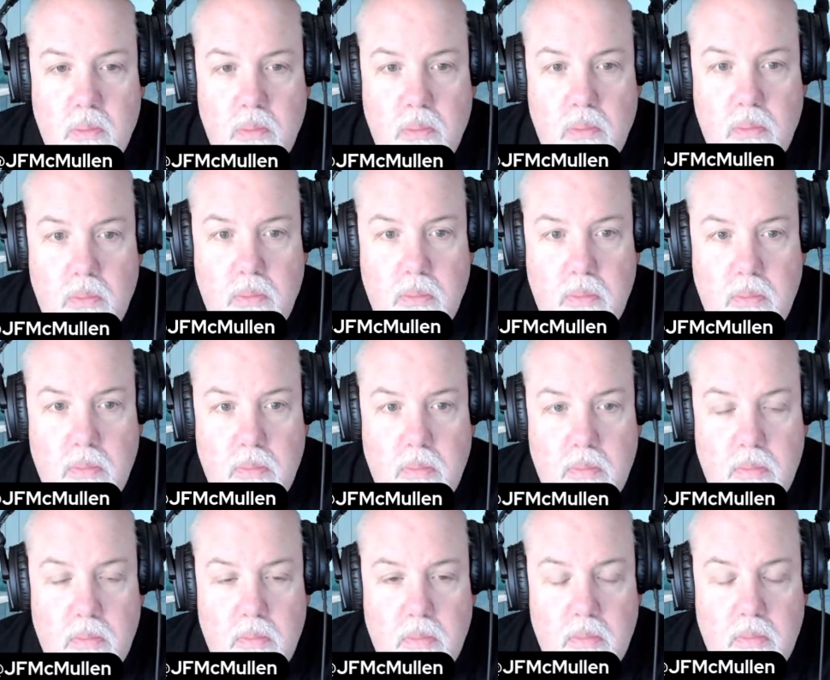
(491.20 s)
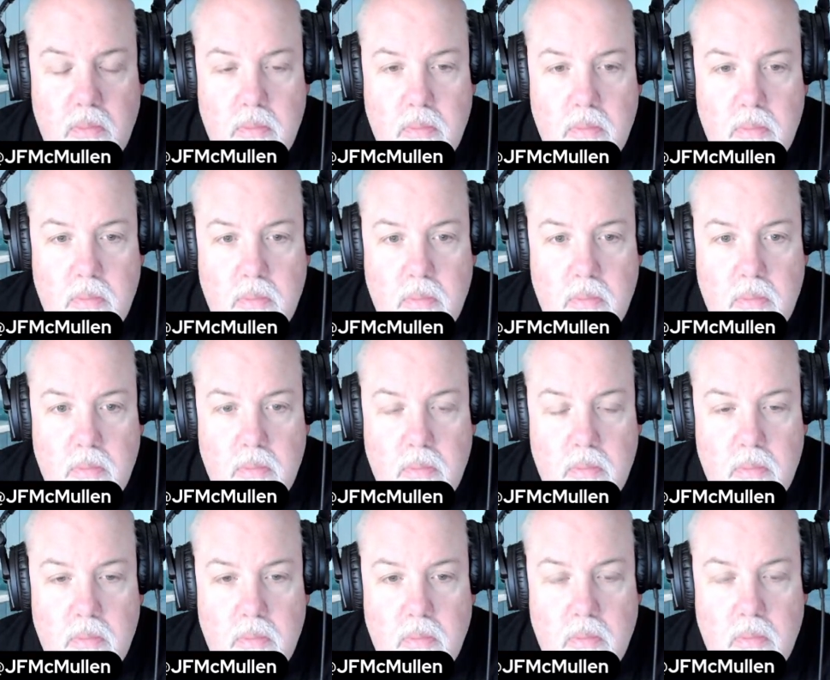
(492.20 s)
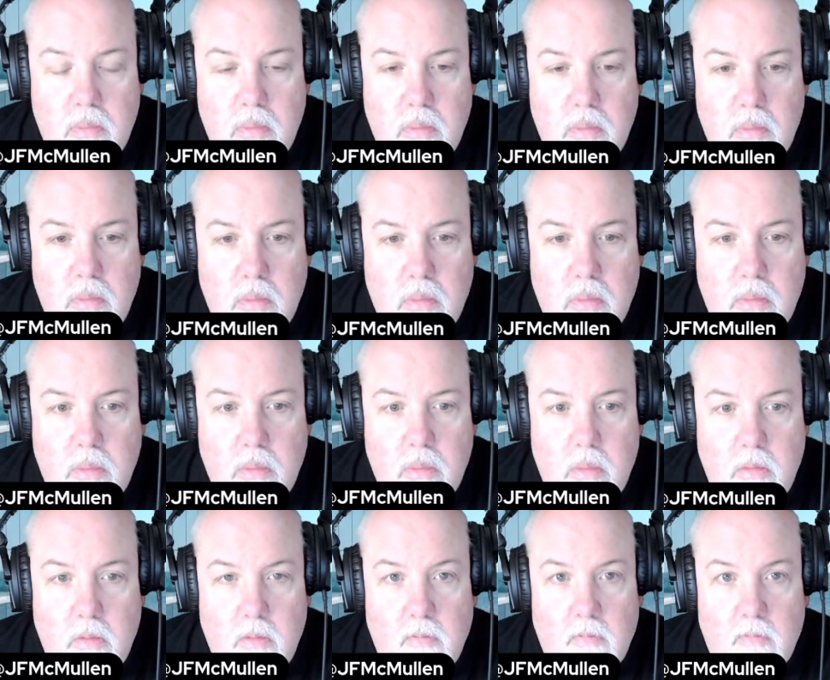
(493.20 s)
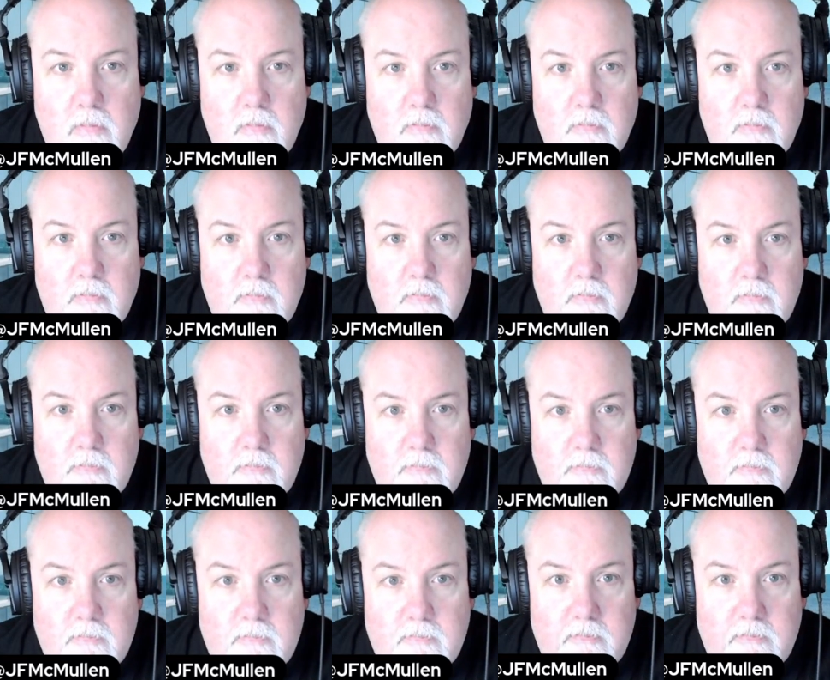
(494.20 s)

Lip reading: The person shown says nothing.